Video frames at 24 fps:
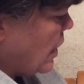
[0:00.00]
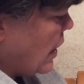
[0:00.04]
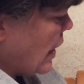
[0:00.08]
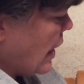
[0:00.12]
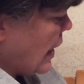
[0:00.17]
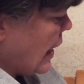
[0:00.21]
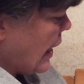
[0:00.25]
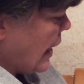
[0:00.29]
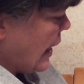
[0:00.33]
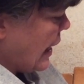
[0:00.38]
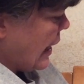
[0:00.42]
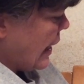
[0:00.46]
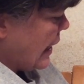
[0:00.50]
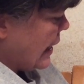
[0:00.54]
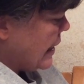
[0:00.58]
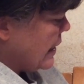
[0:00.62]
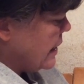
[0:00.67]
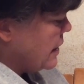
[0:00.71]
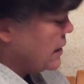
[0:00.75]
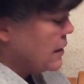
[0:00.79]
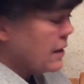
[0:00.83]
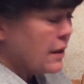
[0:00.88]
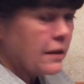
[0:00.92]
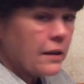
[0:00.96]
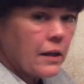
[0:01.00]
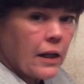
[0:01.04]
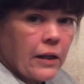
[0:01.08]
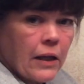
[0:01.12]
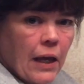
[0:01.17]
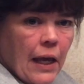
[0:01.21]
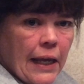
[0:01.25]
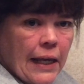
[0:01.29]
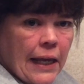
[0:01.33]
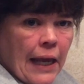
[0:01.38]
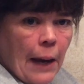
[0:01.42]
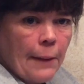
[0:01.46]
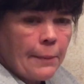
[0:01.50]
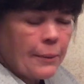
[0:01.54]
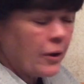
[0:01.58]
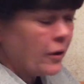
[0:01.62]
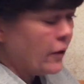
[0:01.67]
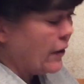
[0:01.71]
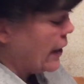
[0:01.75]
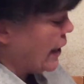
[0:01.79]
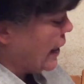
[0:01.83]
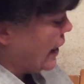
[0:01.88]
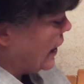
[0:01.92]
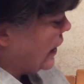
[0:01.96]
A, the
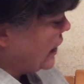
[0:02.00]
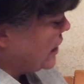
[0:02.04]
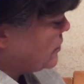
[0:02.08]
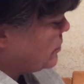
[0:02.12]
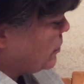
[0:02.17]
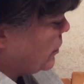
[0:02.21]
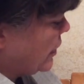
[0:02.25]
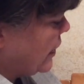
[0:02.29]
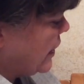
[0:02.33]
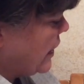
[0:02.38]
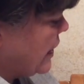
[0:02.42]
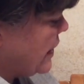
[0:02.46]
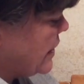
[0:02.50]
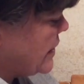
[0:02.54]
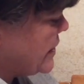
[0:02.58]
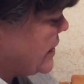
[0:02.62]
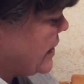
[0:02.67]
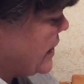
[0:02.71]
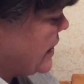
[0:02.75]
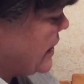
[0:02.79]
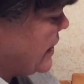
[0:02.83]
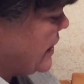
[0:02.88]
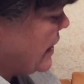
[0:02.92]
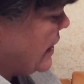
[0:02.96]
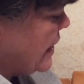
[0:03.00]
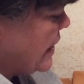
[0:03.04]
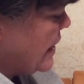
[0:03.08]
capital A is pretty easy,